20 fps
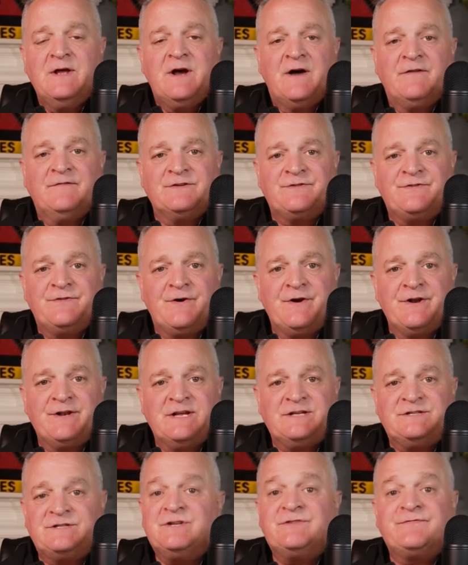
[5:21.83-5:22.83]

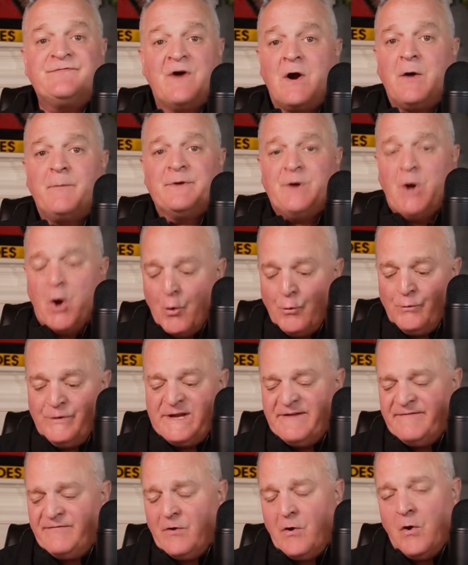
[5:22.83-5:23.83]
30-day ceasefire, but
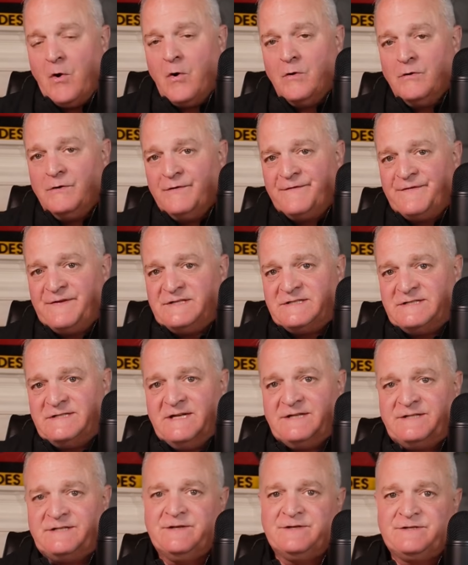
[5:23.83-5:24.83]
only if all of these
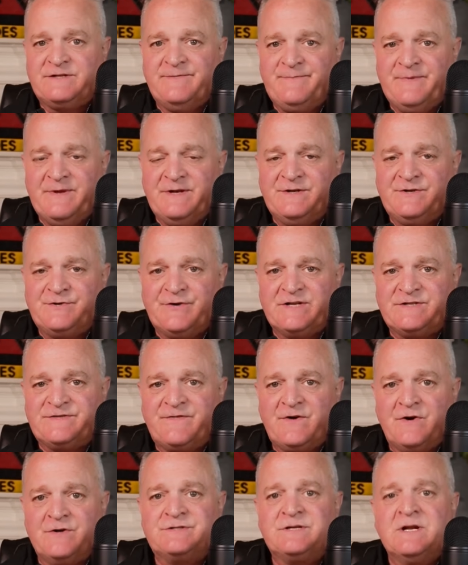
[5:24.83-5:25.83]
details have been addressed
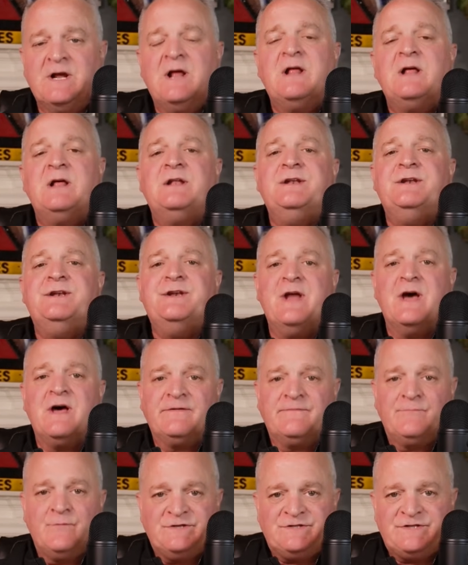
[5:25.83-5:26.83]
first, none
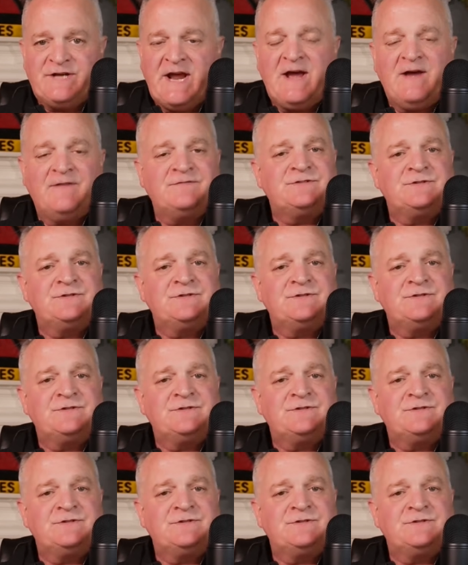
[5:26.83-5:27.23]
of which have.